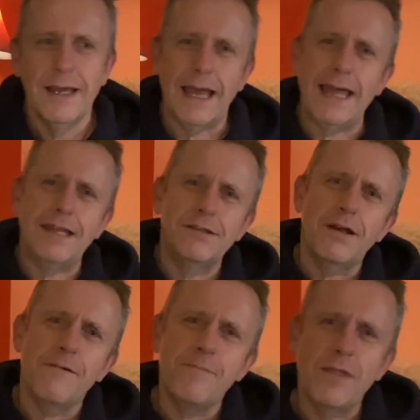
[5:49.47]

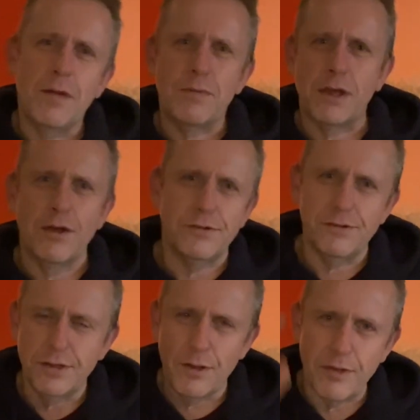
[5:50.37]
And
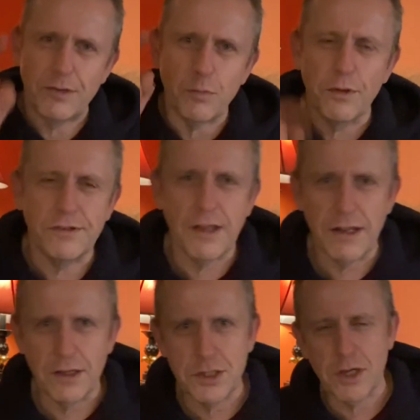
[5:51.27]
because, you know, this one
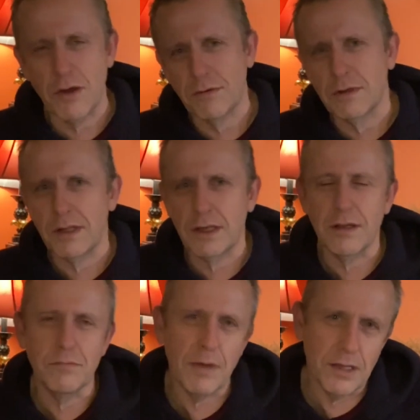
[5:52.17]
study has shown that it
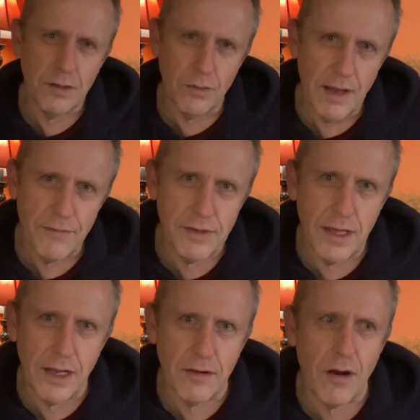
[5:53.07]
can make your left
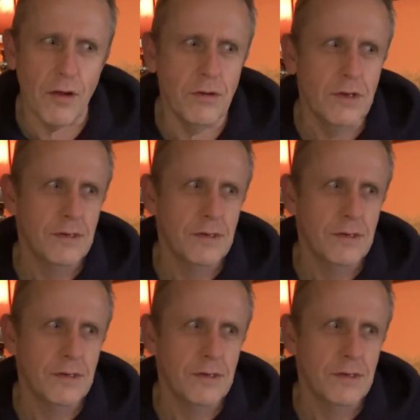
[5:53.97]
ear grow